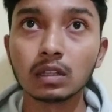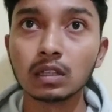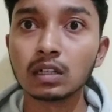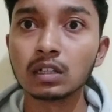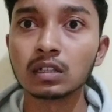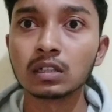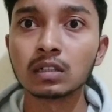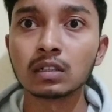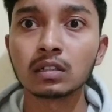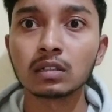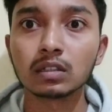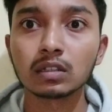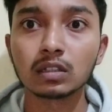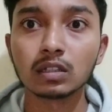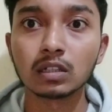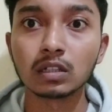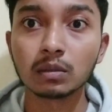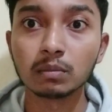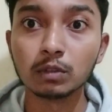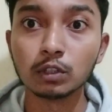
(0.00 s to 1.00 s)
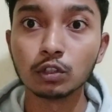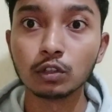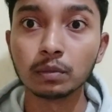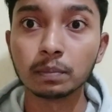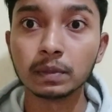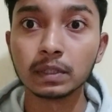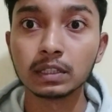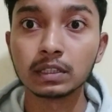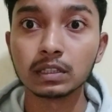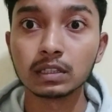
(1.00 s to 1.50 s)
learn the
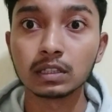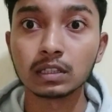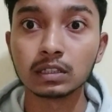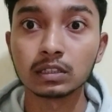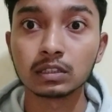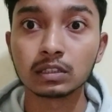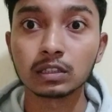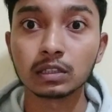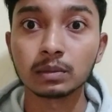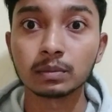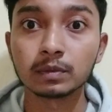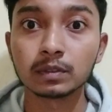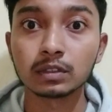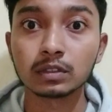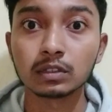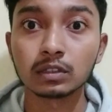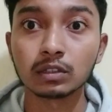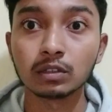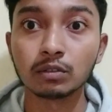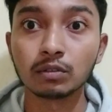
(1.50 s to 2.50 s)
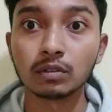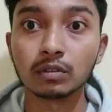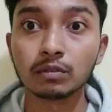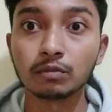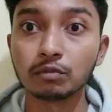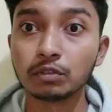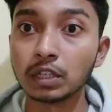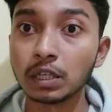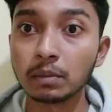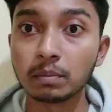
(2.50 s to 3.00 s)
WAPT concepts, the
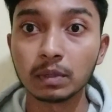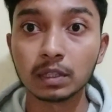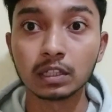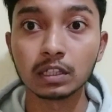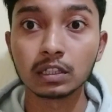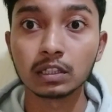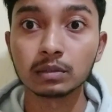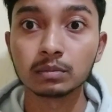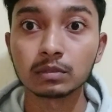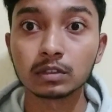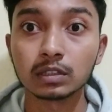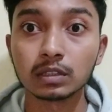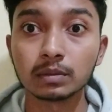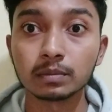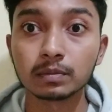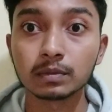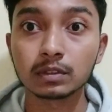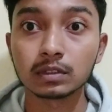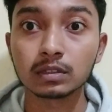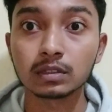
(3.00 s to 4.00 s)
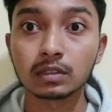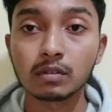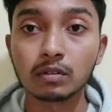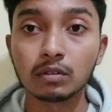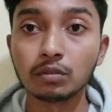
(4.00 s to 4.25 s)
VAPT concepts.